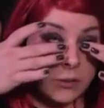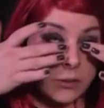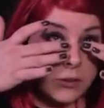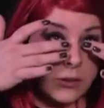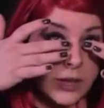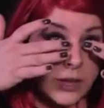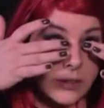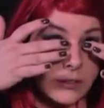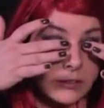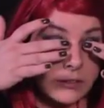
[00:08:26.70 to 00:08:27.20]

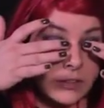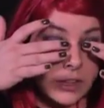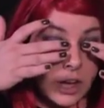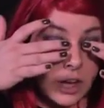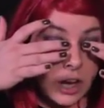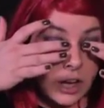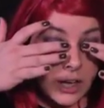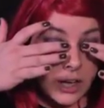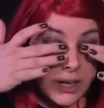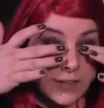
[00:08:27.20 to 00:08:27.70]
like
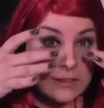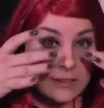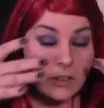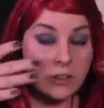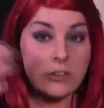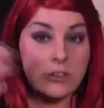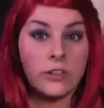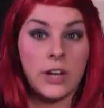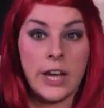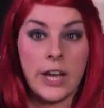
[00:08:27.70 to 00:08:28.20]
Rihanna's
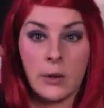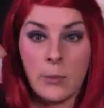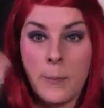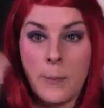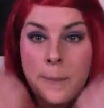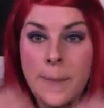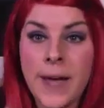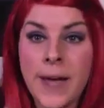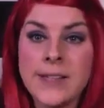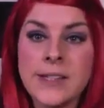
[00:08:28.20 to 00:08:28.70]
is like
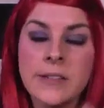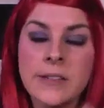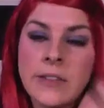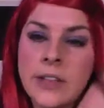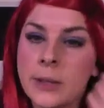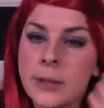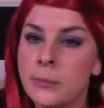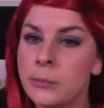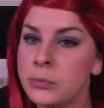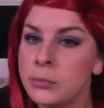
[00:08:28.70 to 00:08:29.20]

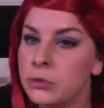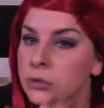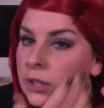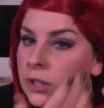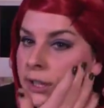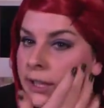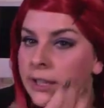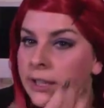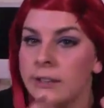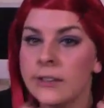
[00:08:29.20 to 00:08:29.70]
massively
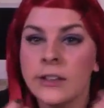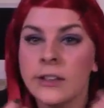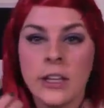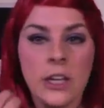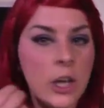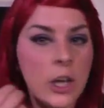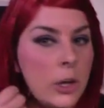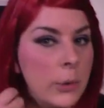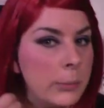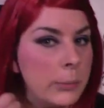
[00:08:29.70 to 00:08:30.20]
brilliant,
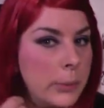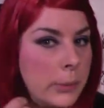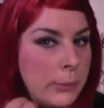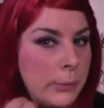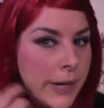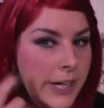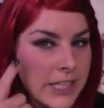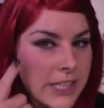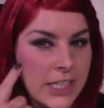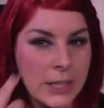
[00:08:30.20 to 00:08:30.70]
but
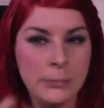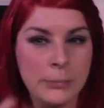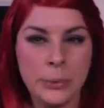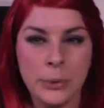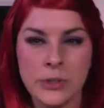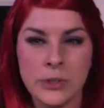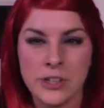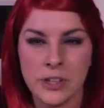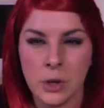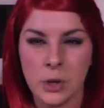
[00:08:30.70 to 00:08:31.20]
my
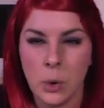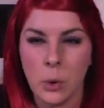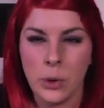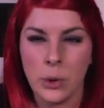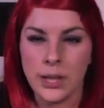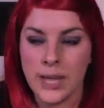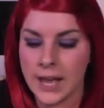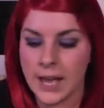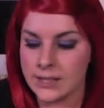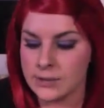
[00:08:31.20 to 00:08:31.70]
cheekbones are not
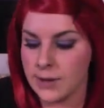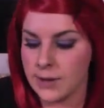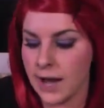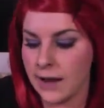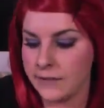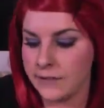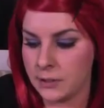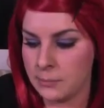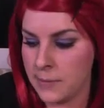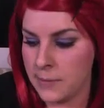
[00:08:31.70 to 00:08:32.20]
all that, so I
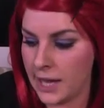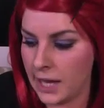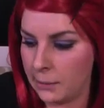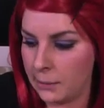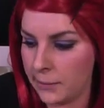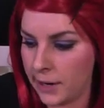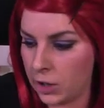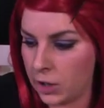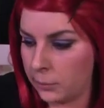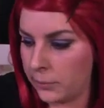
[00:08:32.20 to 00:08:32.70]
have to make
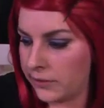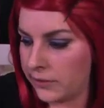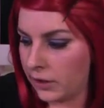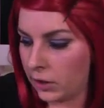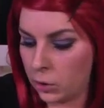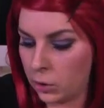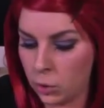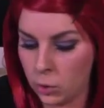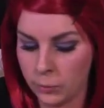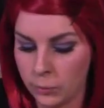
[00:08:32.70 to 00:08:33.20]
mine up as I
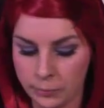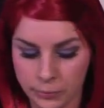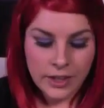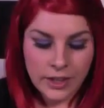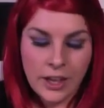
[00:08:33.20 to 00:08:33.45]
go.